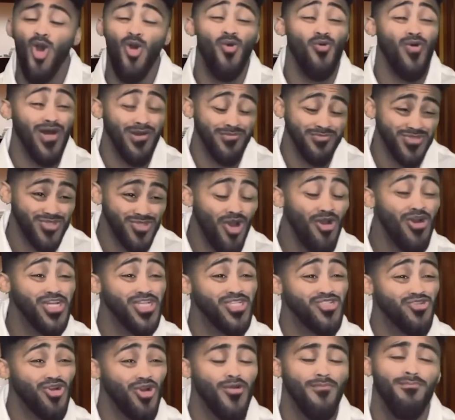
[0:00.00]
Oh, I'm sorry,
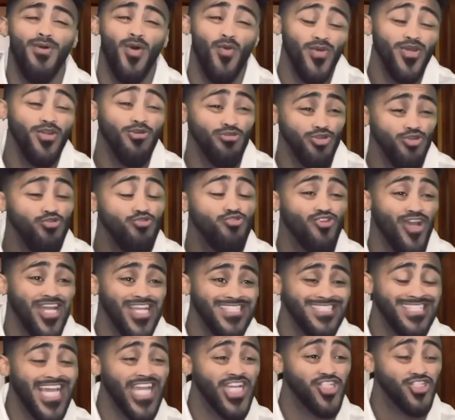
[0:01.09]
sir, but we don't do
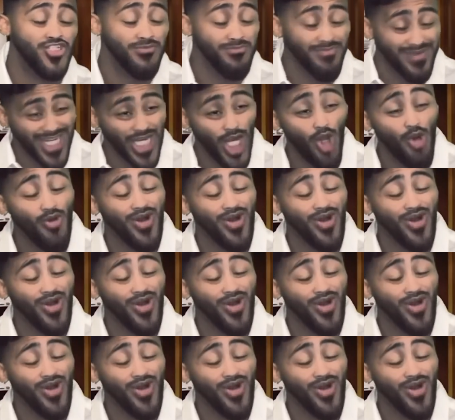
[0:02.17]
transactions below